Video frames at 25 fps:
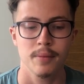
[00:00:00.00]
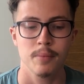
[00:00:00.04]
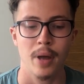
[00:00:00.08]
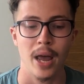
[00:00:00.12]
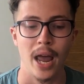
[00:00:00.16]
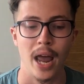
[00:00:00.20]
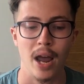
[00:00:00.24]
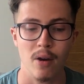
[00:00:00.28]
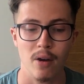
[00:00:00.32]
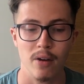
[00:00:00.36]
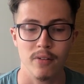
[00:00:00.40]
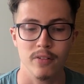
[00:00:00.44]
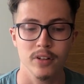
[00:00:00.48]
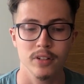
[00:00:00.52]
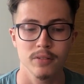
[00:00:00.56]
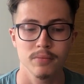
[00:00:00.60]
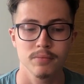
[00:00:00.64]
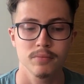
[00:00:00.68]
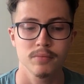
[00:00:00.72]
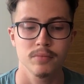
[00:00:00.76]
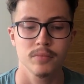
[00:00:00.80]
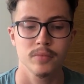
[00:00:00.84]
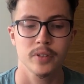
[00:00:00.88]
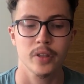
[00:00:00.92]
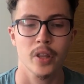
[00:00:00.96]
However,
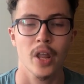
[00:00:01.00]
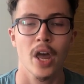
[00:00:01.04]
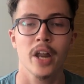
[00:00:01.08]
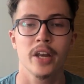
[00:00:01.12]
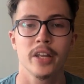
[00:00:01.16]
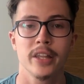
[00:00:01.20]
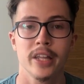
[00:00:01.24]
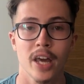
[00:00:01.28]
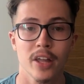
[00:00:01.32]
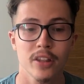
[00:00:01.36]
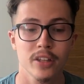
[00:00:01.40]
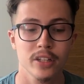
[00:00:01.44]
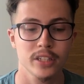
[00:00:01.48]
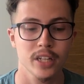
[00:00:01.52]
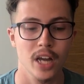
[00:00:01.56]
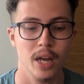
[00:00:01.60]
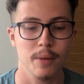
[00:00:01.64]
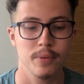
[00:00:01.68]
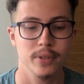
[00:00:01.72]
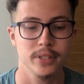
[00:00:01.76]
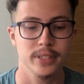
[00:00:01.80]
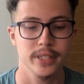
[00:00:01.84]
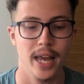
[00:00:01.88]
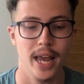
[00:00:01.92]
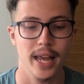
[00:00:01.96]
the other
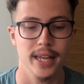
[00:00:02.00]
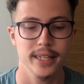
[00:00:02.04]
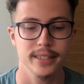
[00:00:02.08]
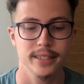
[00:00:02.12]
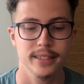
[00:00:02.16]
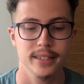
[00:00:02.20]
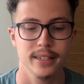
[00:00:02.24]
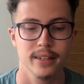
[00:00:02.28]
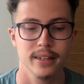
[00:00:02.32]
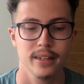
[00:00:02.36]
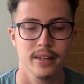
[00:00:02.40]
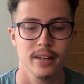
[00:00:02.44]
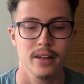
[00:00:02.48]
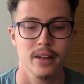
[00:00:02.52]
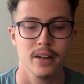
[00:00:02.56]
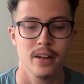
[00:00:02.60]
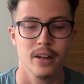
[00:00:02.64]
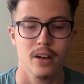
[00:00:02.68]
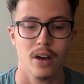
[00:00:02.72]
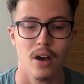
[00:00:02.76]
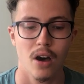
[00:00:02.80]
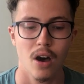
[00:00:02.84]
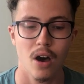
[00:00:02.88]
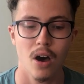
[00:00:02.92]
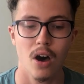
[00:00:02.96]
type of test
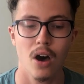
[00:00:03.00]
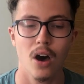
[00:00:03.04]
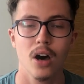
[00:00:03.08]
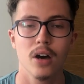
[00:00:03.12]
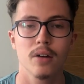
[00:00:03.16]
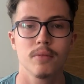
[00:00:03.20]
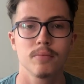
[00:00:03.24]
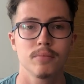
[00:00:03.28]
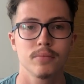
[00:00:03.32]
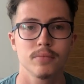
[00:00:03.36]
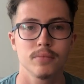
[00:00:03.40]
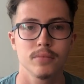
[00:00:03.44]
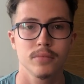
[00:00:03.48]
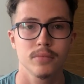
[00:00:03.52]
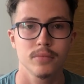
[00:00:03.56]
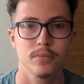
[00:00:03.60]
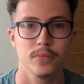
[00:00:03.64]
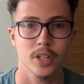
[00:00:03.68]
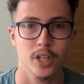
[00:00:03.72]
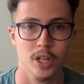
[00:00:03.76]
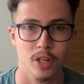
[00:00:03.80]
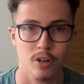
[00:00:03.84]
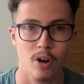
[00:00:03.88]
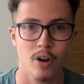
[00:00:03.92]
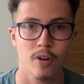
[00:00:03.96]
are
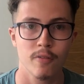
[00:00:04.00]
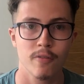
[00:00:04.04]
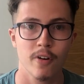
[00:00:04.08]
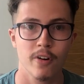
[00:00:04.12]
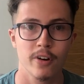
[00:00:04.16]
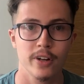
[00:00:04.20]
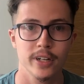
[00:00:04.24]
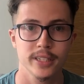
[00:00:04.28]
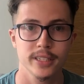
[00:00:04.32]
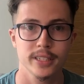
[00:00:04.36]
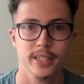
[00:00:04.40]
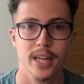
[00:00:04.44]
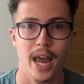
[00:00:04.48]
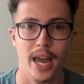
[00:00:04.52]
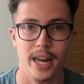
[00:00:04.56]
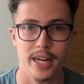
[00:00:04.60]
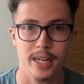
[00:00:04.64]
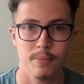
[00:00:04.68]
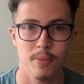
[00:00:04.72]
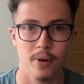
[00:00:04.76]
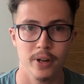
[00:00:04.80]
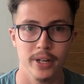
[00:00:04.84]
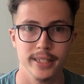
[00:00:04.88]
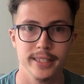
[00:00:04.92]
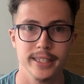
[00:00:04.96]
the coronavirus
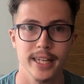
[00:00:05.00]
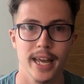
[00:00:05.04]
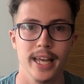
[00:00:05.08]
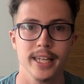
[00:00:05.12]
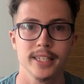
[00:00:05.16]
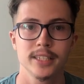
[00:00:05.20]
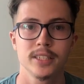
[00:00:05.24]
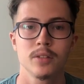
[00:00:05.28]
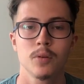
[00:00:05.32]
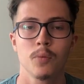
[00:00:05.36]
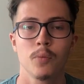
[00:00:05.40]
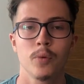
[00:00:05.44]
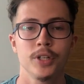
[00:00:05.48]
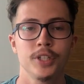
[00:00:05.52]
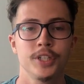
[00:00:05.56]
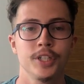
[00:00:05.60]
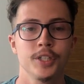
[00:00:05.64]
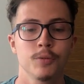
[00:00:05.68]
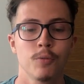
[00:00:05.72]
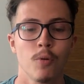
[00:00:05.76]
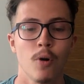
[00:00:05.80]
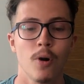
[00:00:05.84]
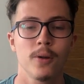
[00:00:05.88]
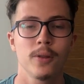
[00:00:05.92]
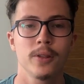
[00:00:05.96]
antibody tests, which
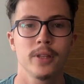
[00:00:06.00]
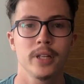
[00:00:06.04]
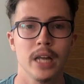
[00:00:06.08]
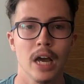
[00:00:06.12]
is what the